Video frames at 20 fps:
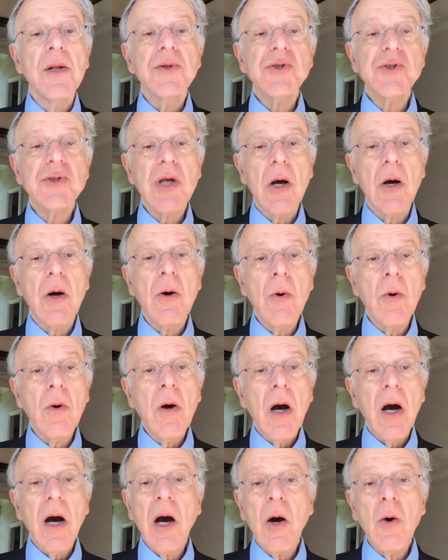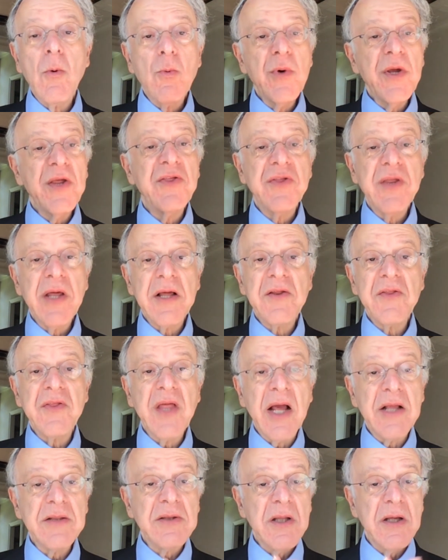So uh, we think
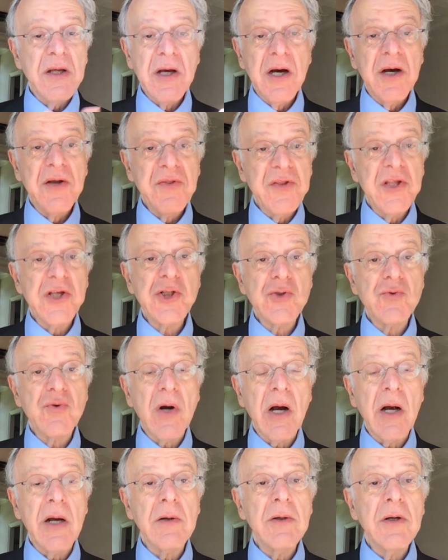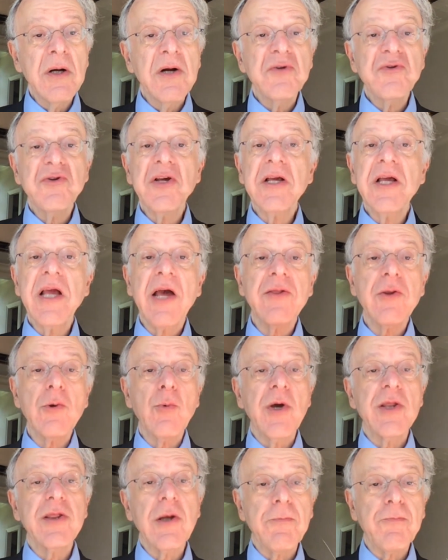that uh, this trial, together
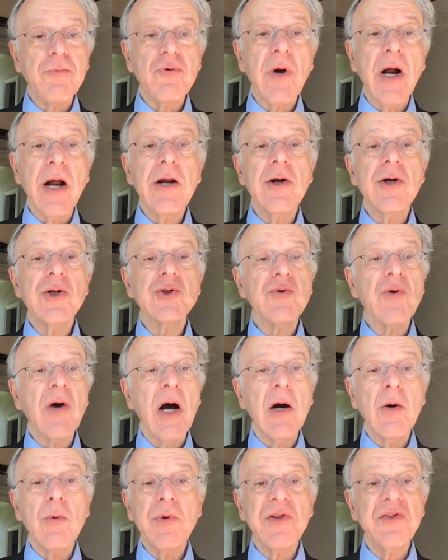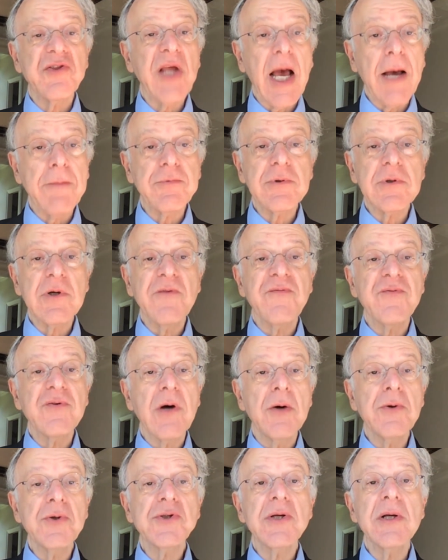with a prior trial with
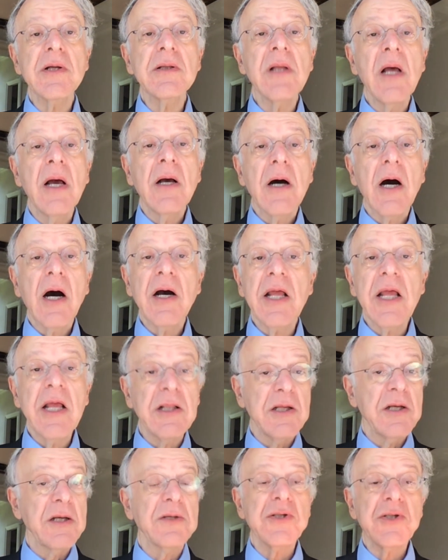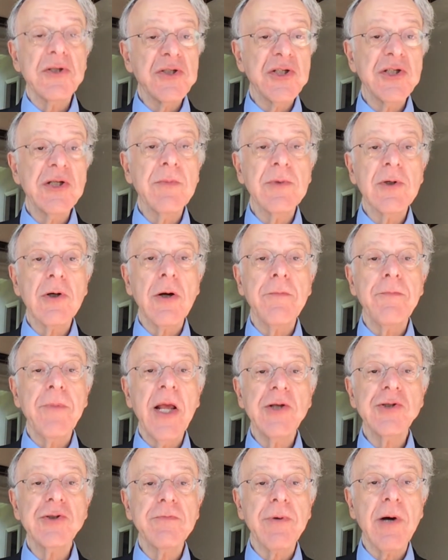dapagliflozin uh, in a similar
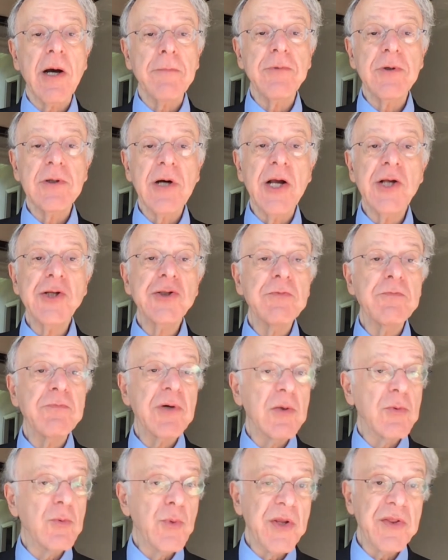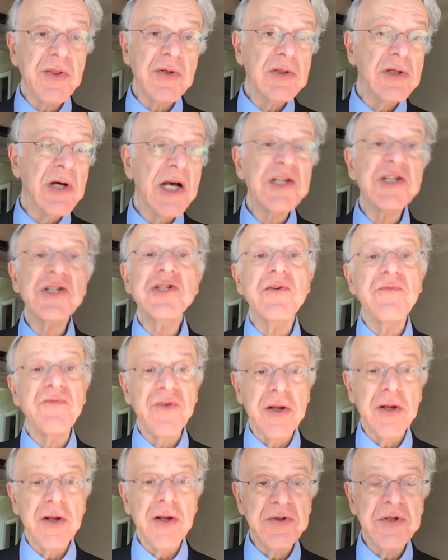patient population but with less
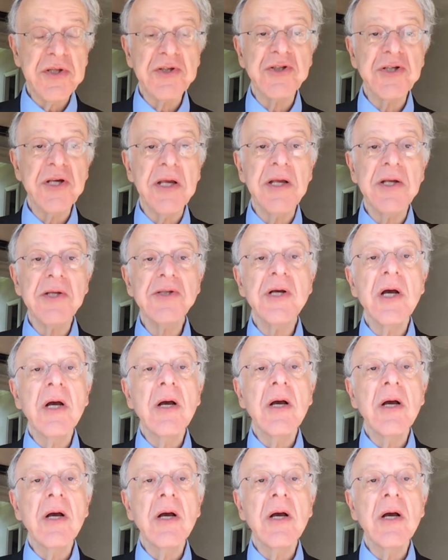severe disease,